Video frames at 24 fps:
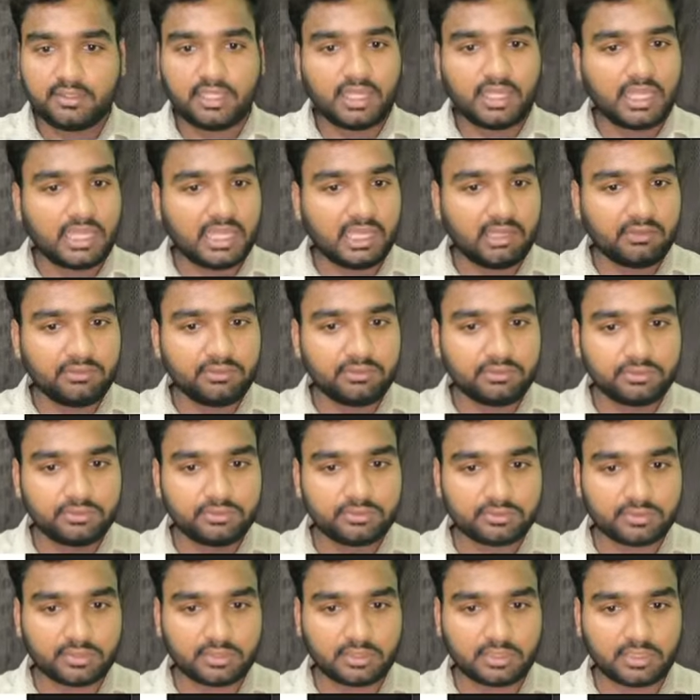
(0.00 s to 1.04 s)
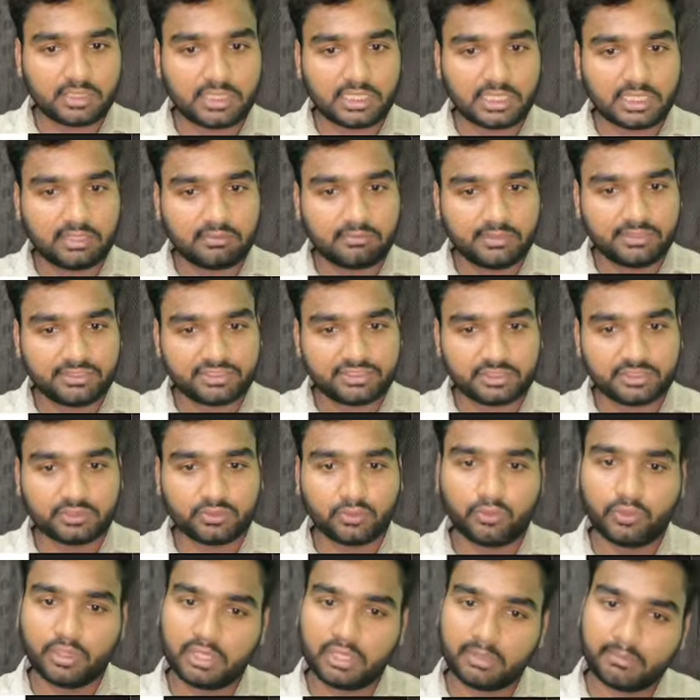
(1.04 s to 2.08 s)
I have mentioned
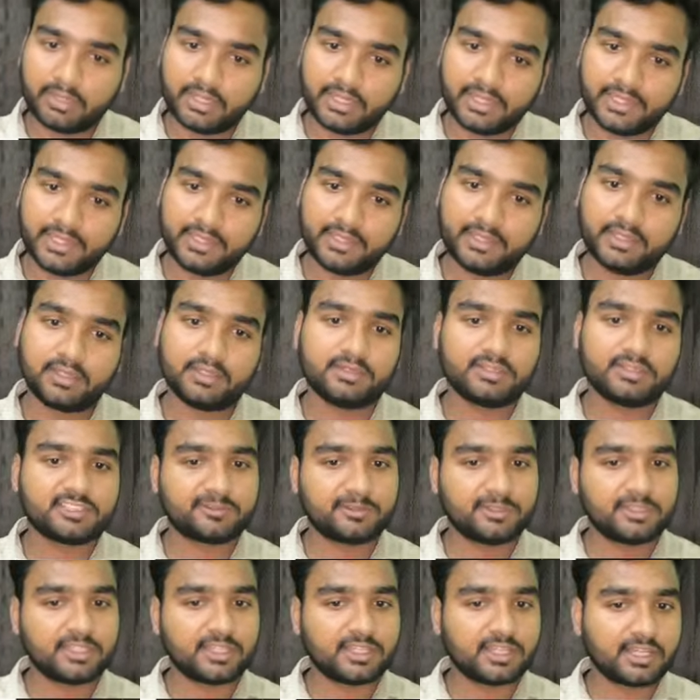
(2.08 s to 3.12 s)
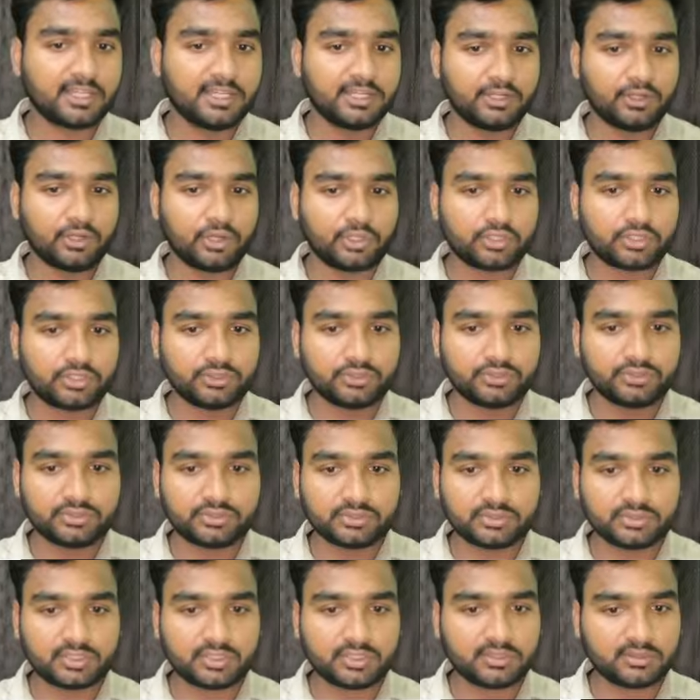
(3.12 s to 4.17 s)
who am I, that's where the current log
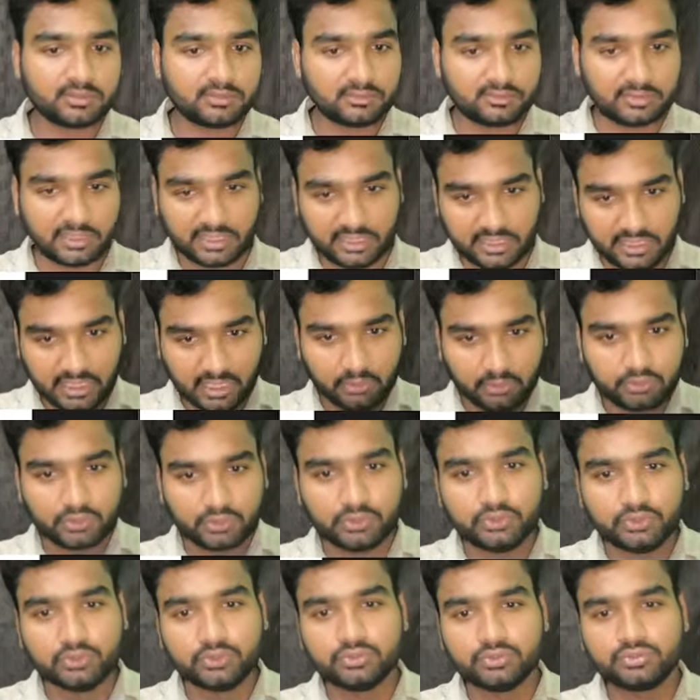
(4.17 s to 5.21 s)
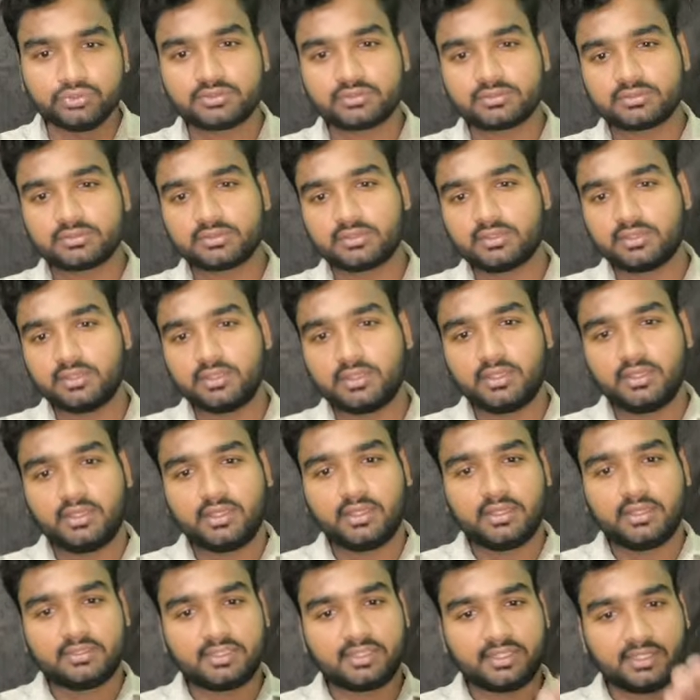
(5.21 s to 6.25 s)
user, like how to use
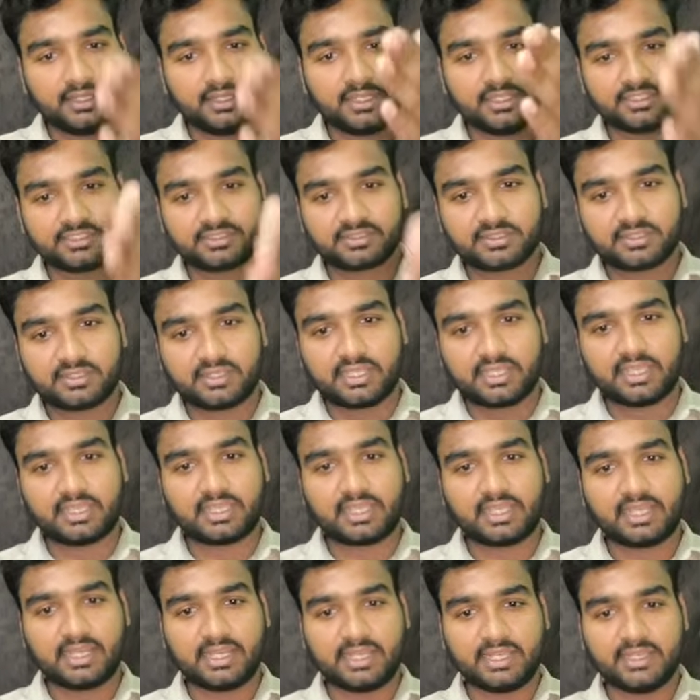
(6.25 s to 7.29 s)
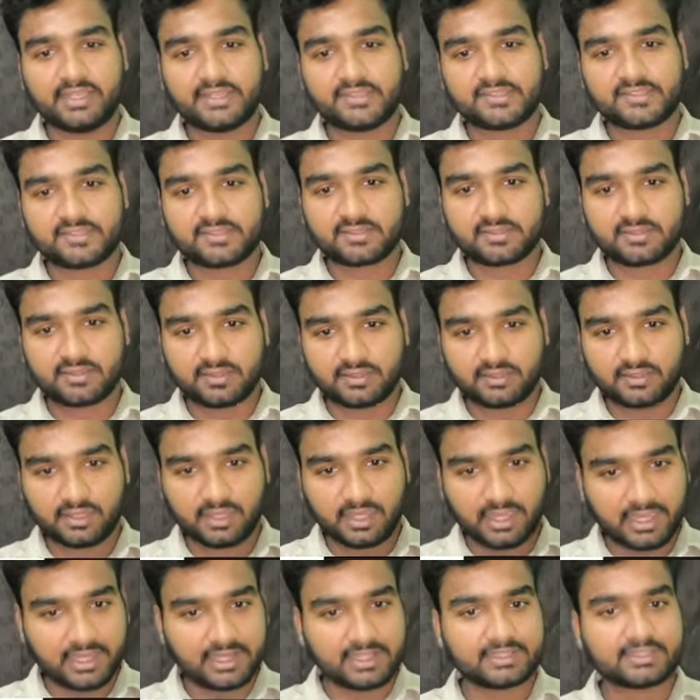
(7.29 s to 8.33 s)
the list like ls
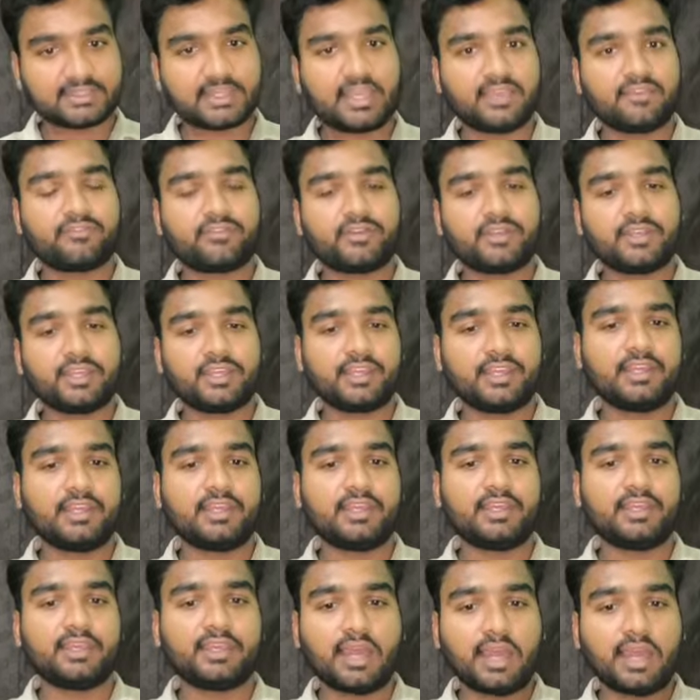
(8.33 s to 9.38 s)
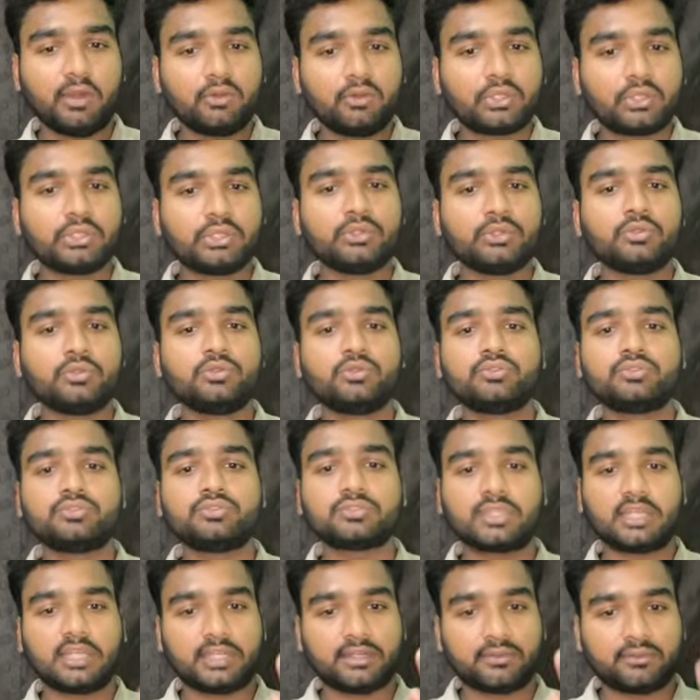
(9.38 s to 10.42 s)
hyphen la, how to use
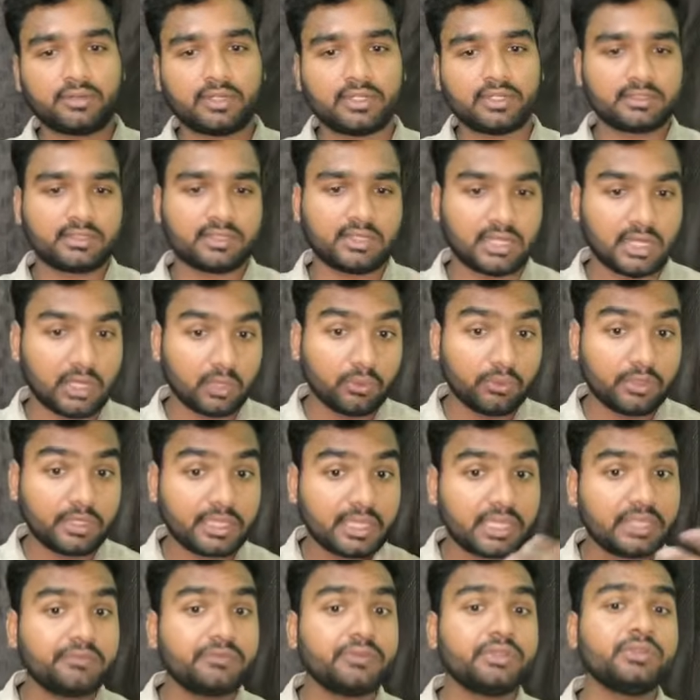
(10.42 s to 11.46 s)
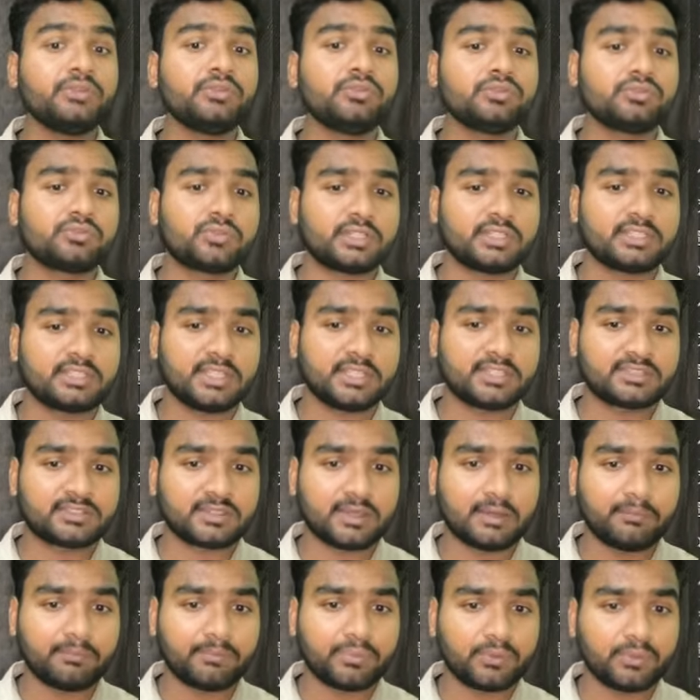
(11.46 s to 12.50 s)
and how can we use, what are the
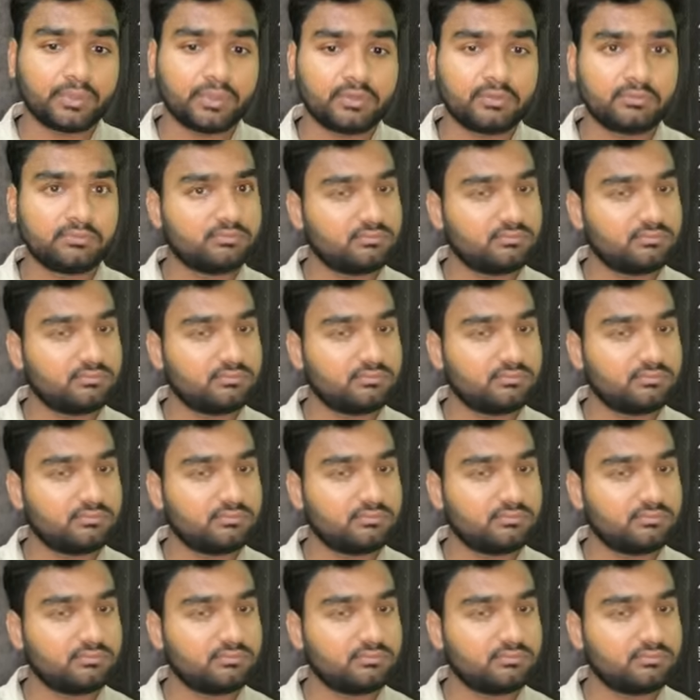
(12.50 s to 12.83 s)
examples.